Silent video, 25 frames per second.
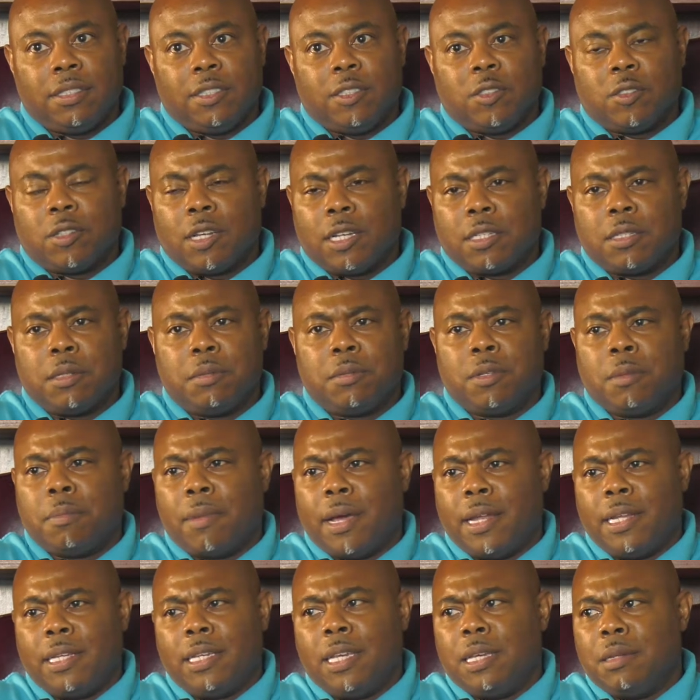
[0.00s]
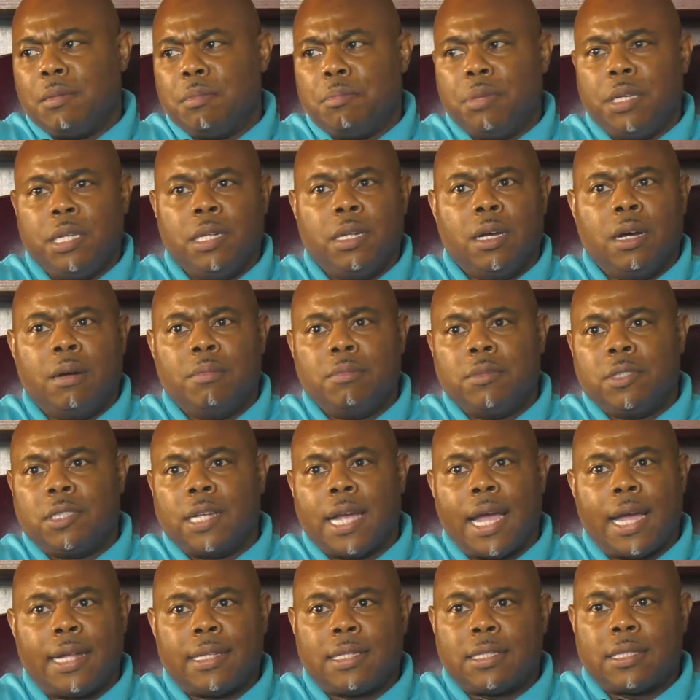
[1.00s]
That's somebody getting beat up,
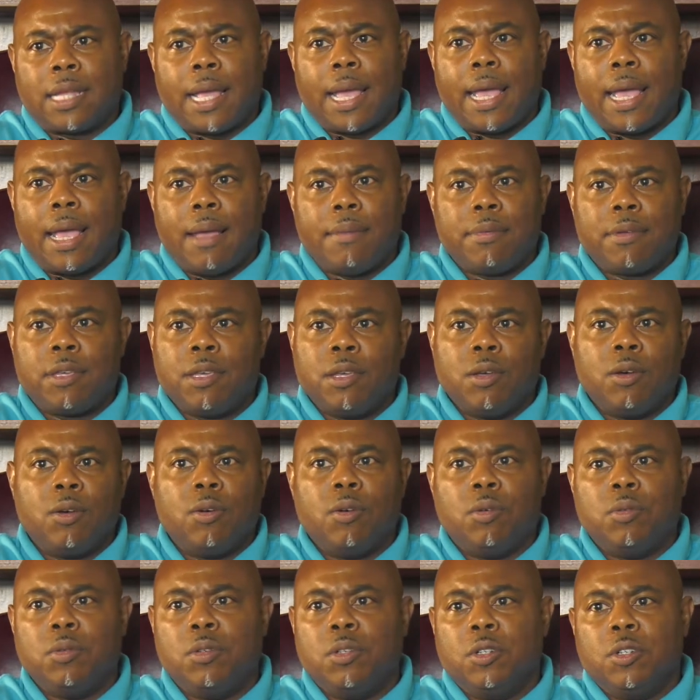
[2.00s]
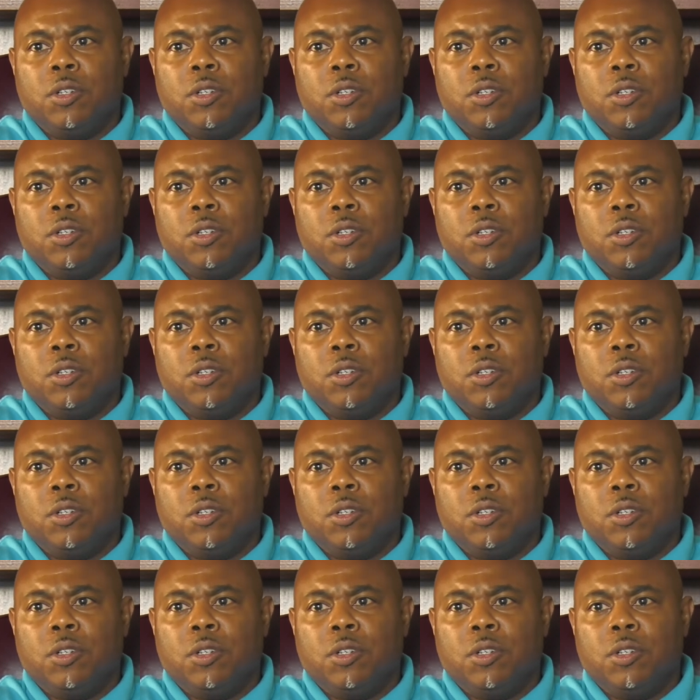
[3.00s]
shot, stabbed, killed.